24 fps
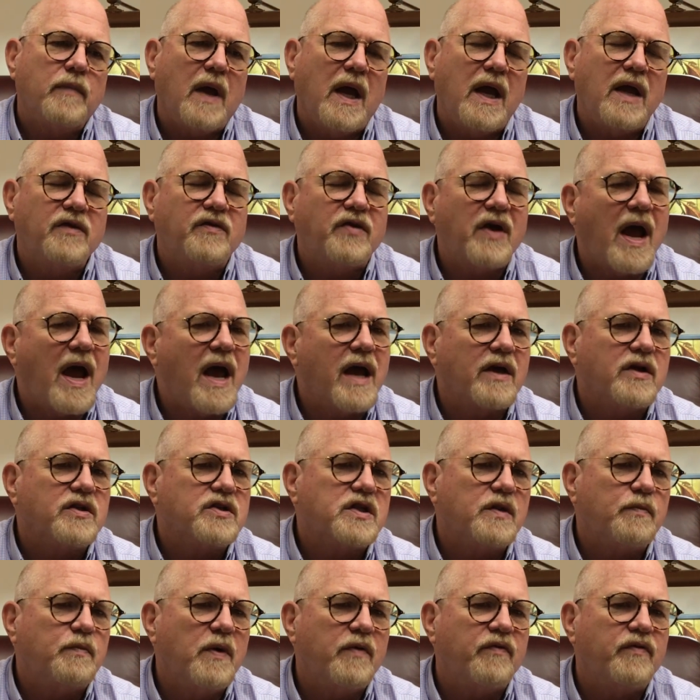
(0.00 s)

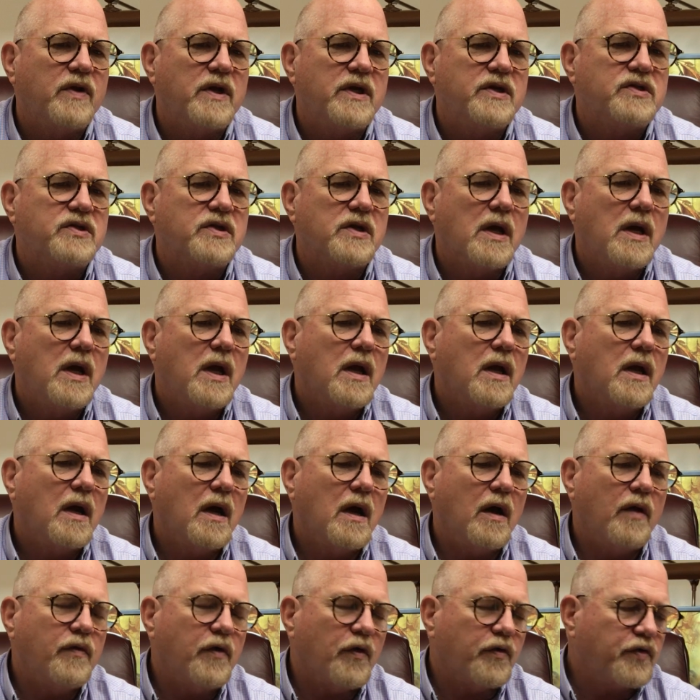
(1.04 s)
Antiochus Epiphanes
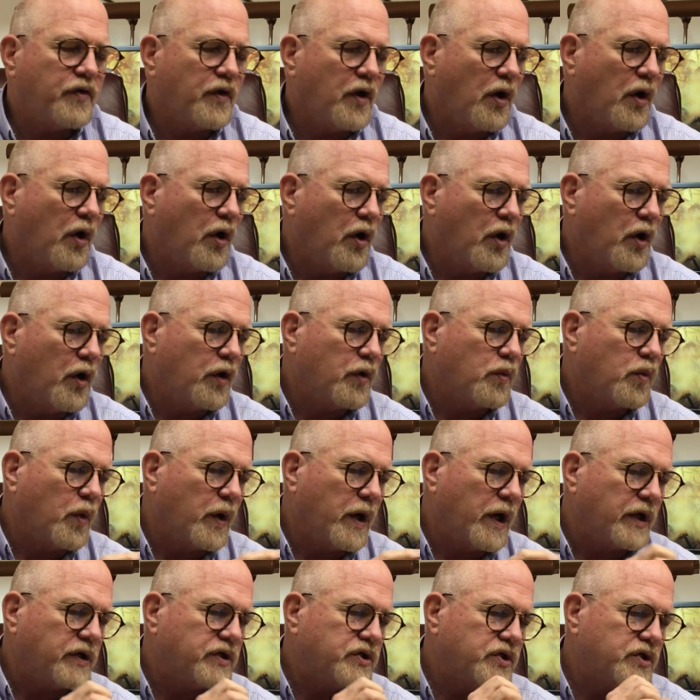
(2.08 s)
the third,
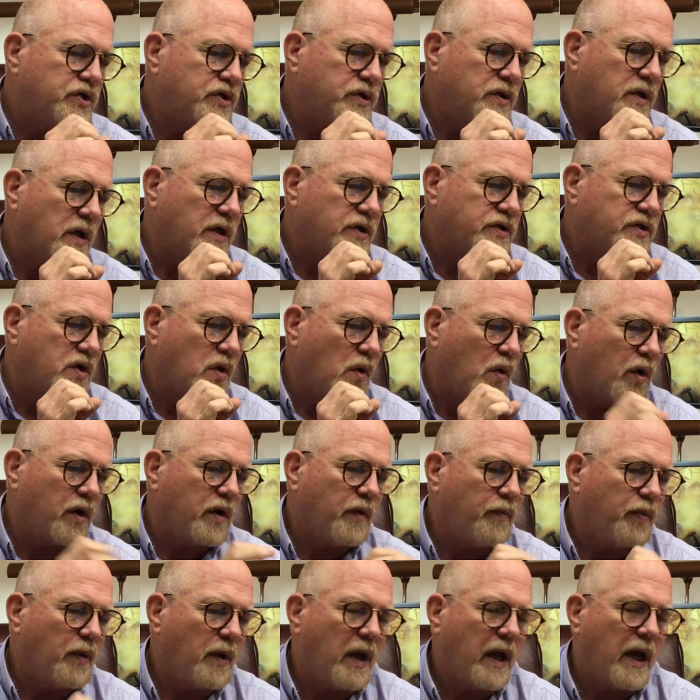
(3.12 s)
which is going
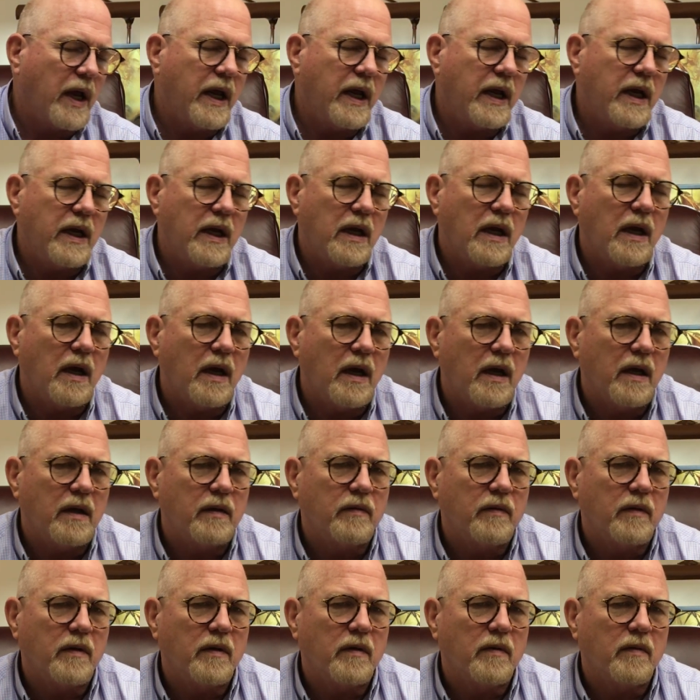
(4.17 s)
to play
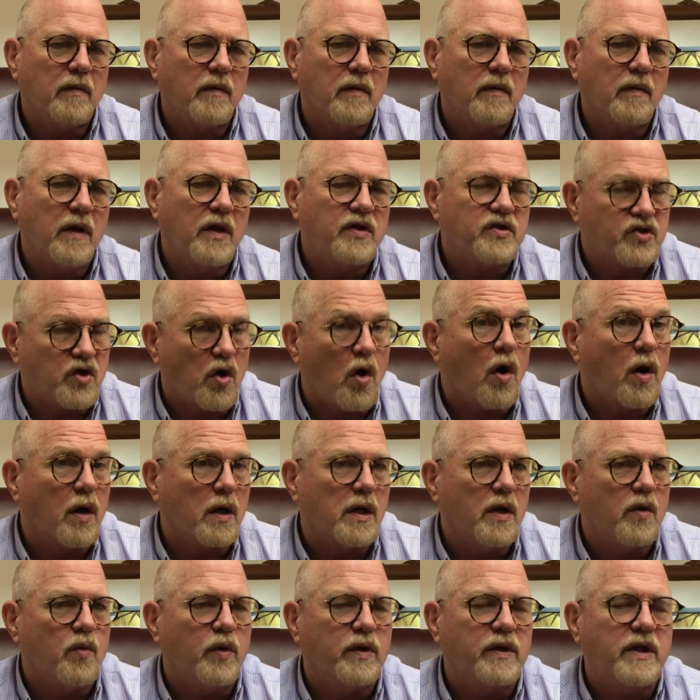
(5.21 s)

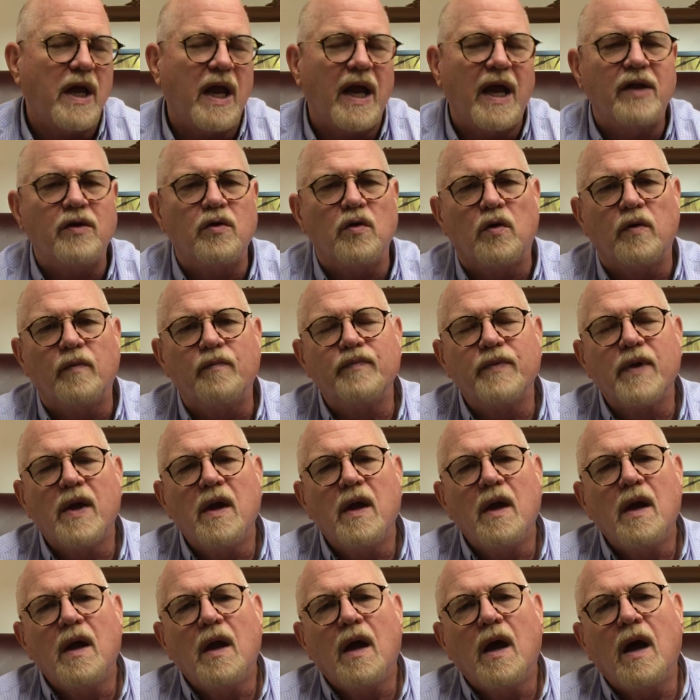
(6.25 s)
historically with Daniel,
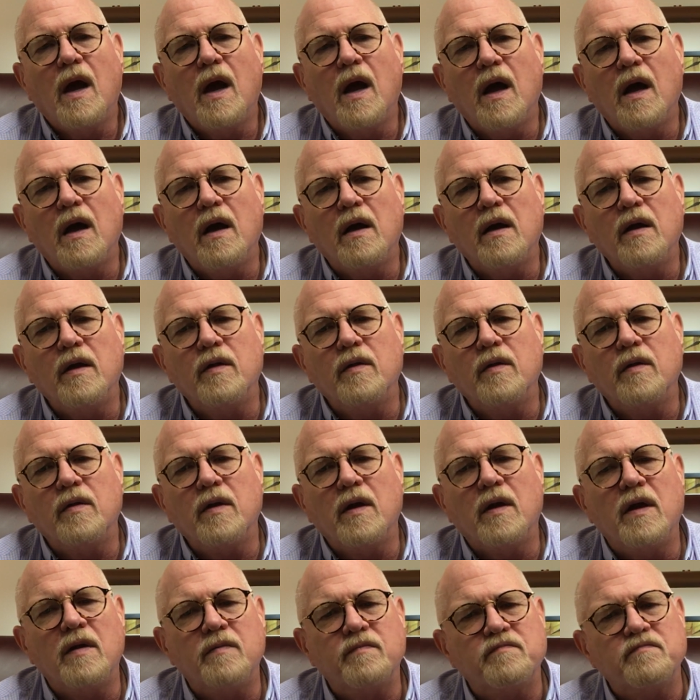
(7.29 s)

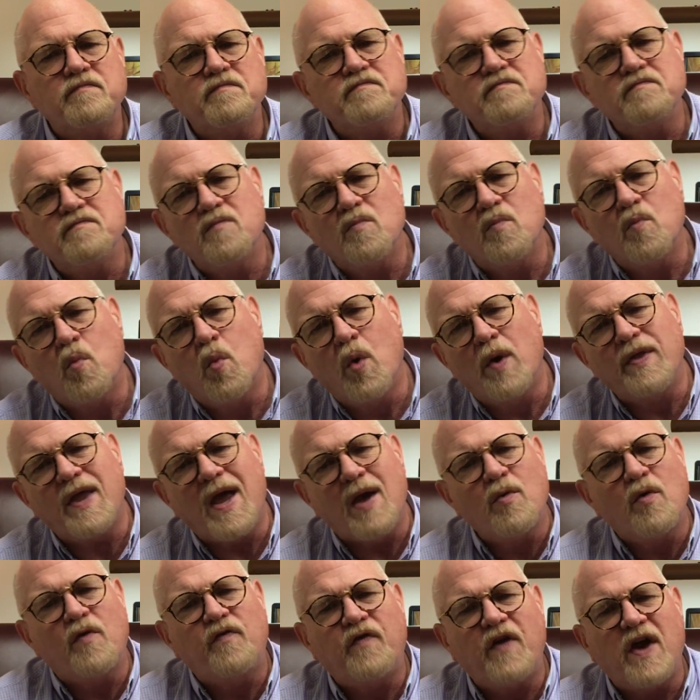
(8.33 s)
when
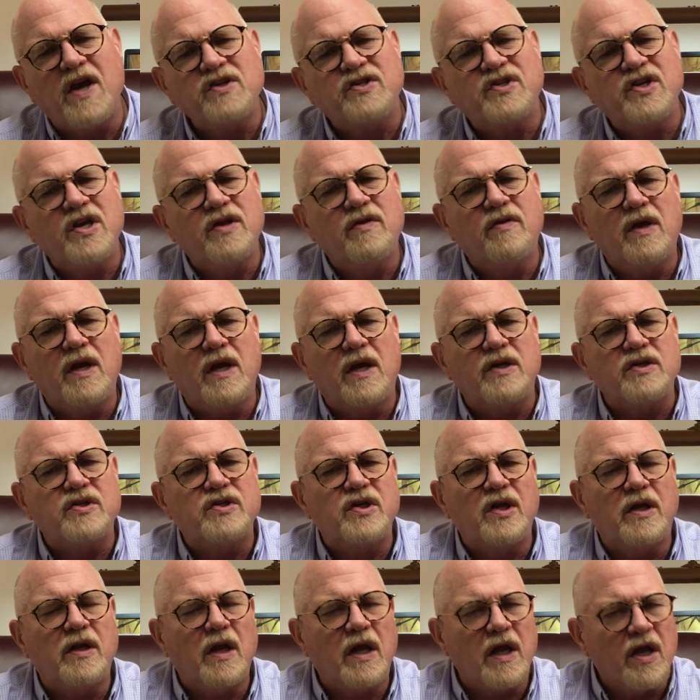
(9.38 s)
they were facing this
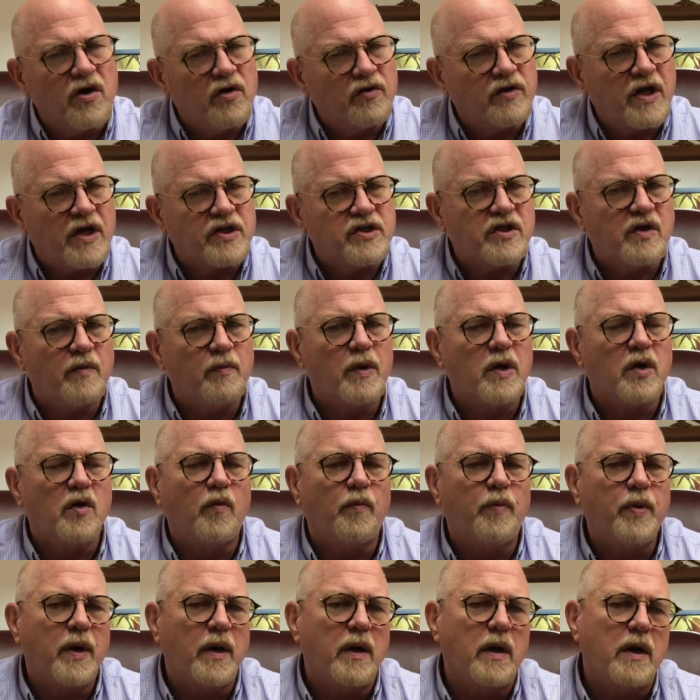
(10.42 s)
in the
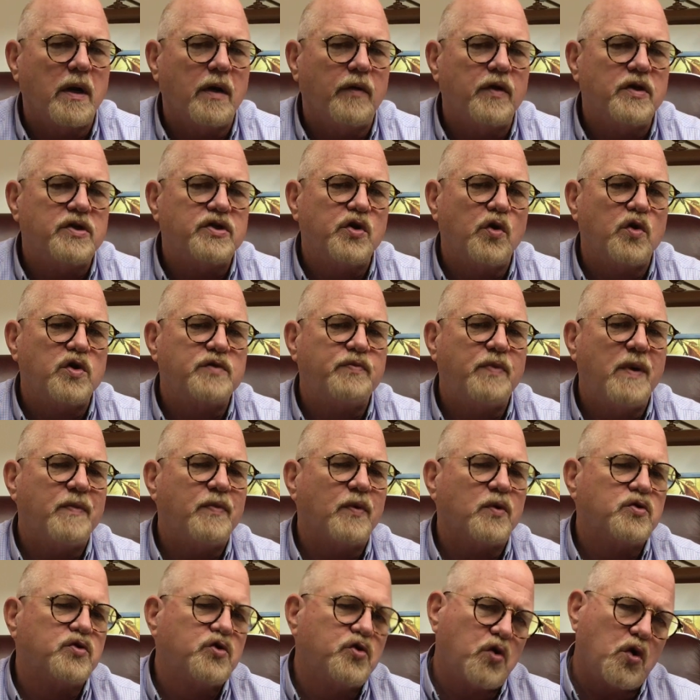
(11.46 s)
intertestamental period, the Jewish
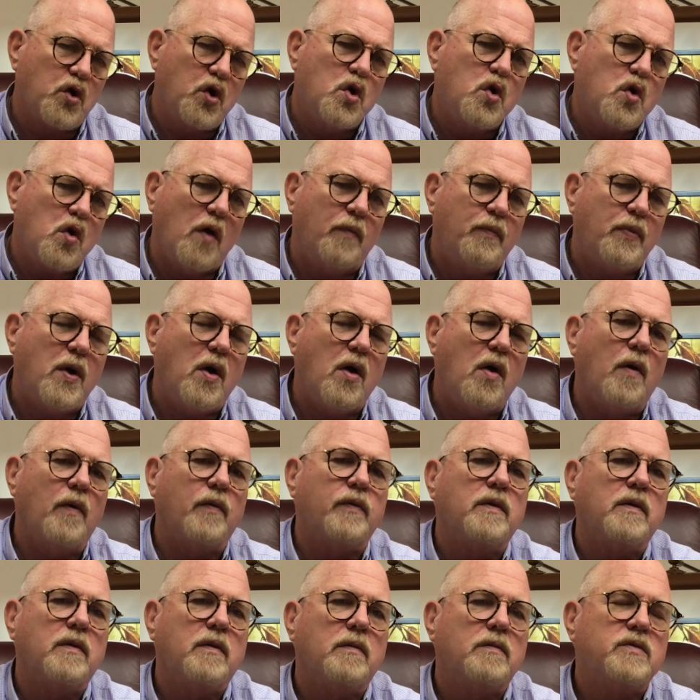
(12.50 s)
people drew
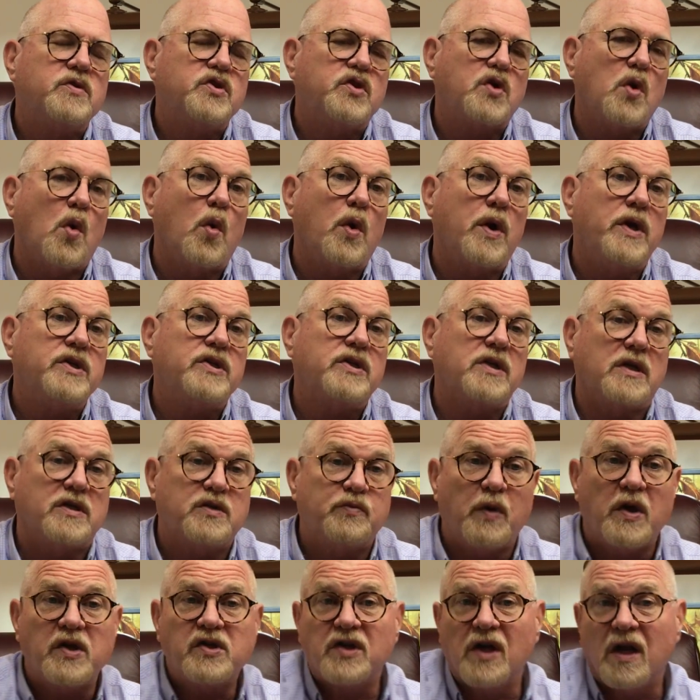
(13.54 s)
upon stories,
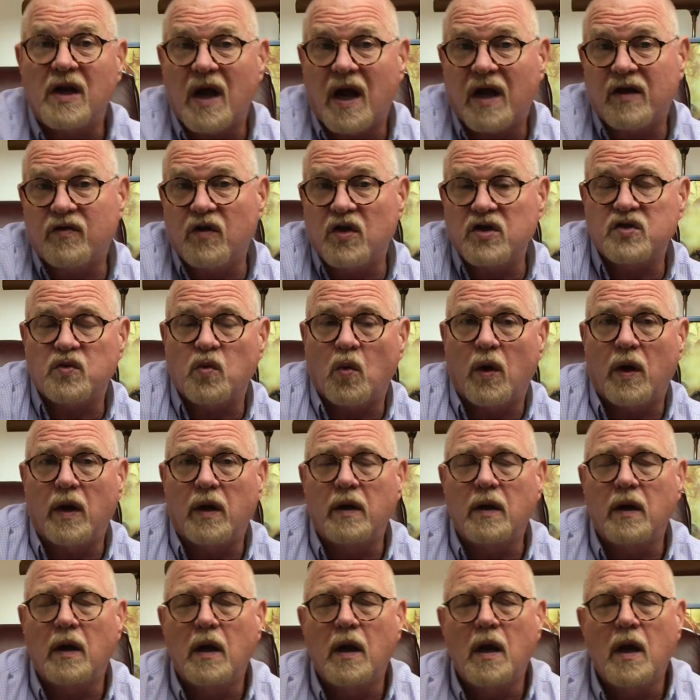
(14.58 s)
especially like this one,